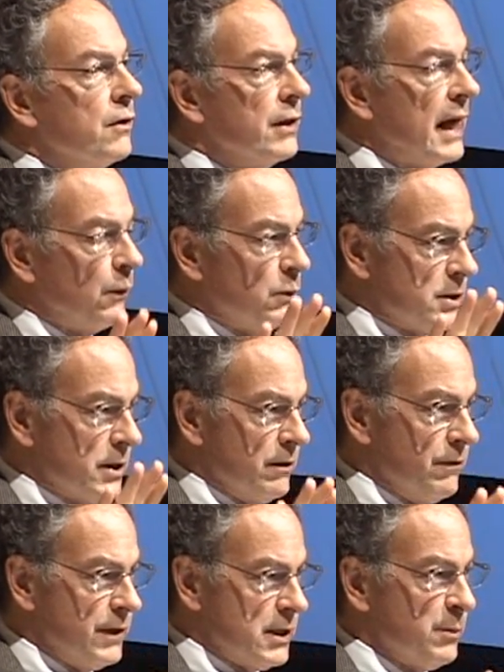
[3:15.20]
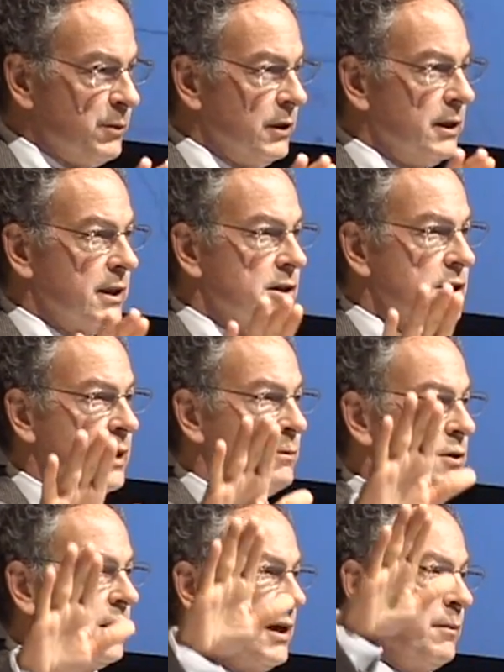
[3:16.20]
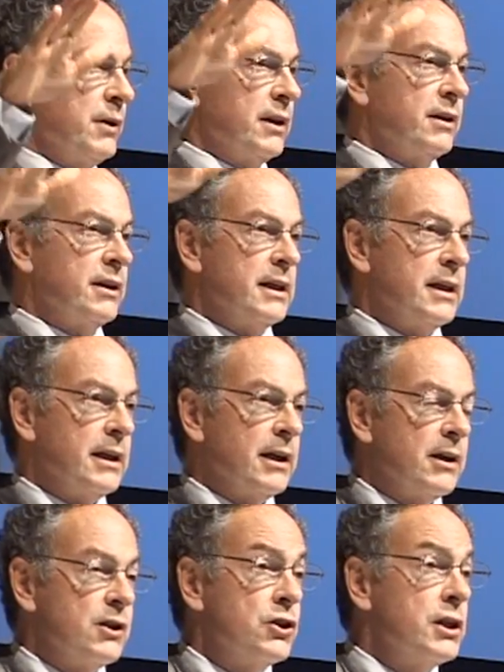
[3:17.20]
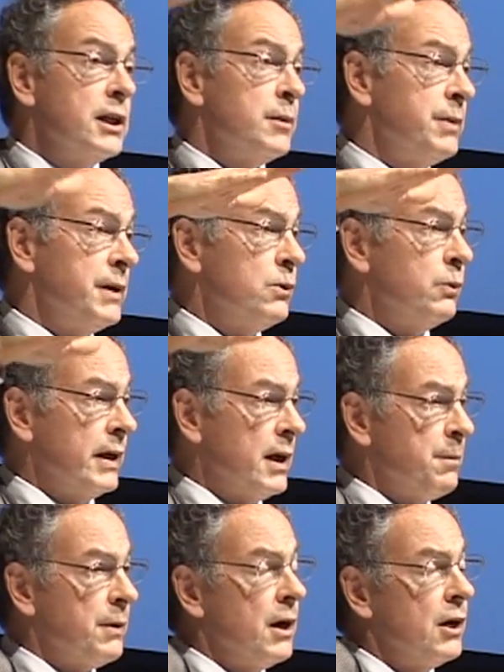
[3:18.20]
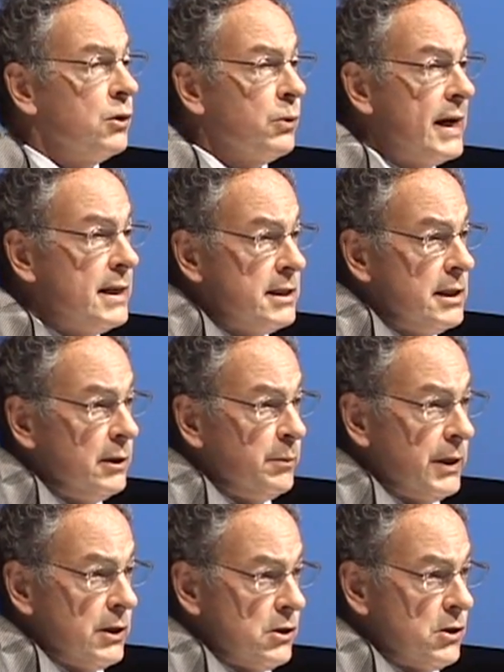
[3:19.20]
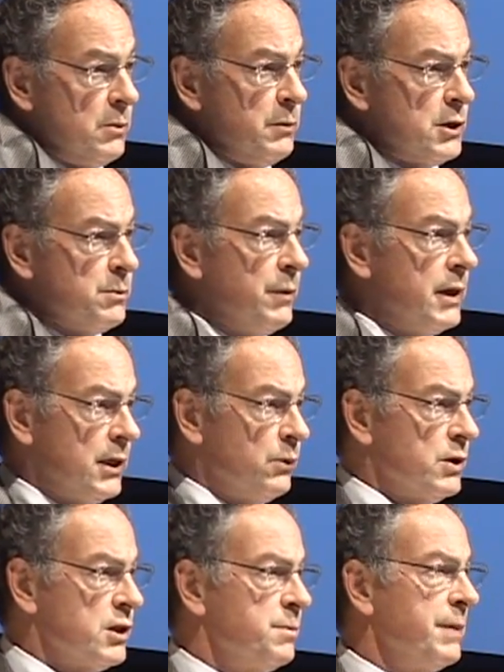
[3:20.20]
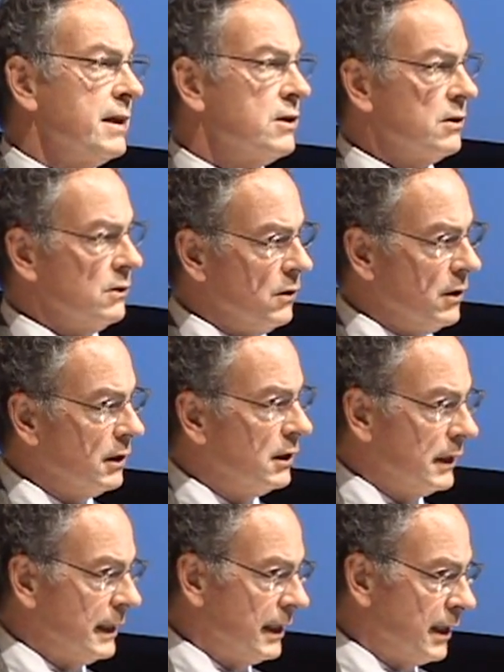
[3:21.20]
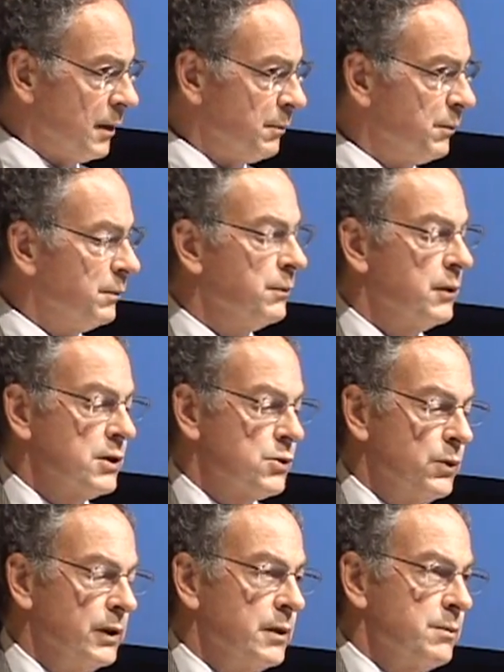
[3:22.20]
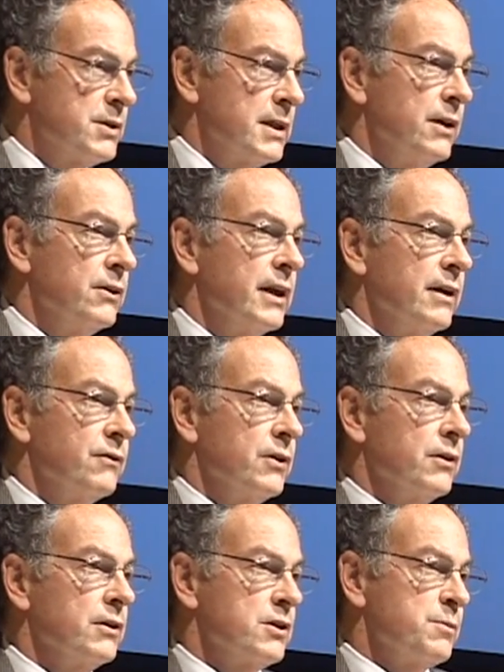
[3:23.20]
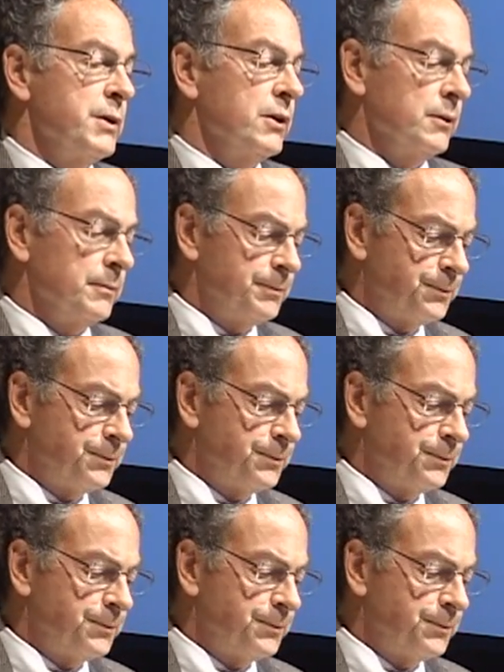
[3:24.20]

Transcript: That was invisible at the same time that the GDP went up a great deal because so much money was spent on cleaning up Prince William Sound after the spill.